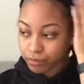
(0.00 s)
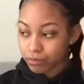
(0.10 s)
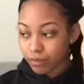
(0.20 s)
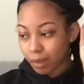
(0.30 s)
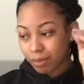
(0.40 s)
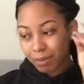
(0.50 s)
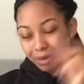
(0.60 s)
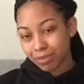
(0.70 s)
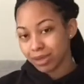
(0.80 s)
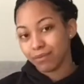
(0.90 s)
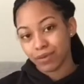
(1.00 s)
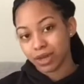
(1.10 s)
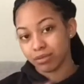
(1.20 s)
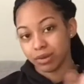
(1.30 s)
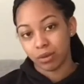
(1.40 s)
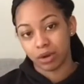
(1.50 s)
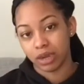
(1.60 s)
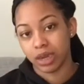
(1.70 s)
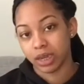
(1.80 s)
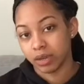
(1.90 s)
I'm not about to be friends with all that
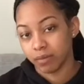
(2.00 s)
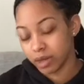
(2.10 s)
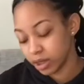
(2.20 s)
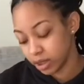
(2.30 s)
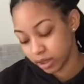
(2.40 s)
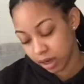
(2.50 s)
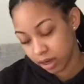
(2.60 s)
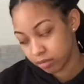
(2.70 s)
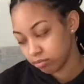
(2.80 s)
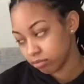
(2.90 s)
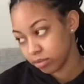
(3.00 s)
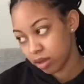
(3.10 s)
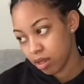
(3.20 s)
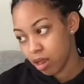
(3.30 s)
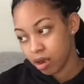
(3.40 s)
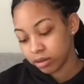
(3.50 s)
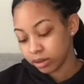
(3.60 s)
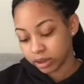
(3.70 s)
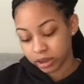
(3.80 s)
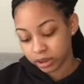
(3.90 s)
negative energy. Like, that's
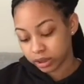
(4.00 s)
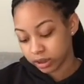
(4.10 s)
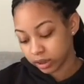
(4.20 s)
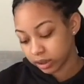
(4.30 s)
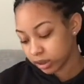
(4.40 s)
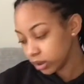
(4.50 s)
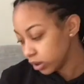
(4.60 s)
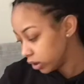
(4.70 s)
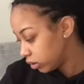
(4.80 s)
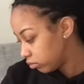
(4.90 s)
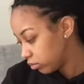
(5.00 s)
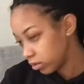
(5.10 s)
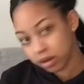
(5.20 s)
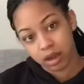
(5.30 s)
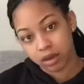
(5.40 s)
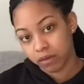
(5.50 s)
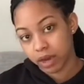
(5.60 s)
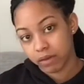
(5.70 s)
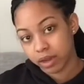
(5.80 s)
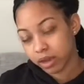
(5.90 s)
just, I'm not about
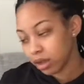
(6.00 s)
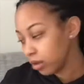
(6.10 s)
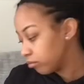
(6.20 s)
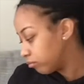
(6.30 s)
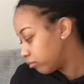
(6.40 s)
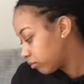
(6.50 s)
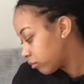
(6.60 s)
that. Like, I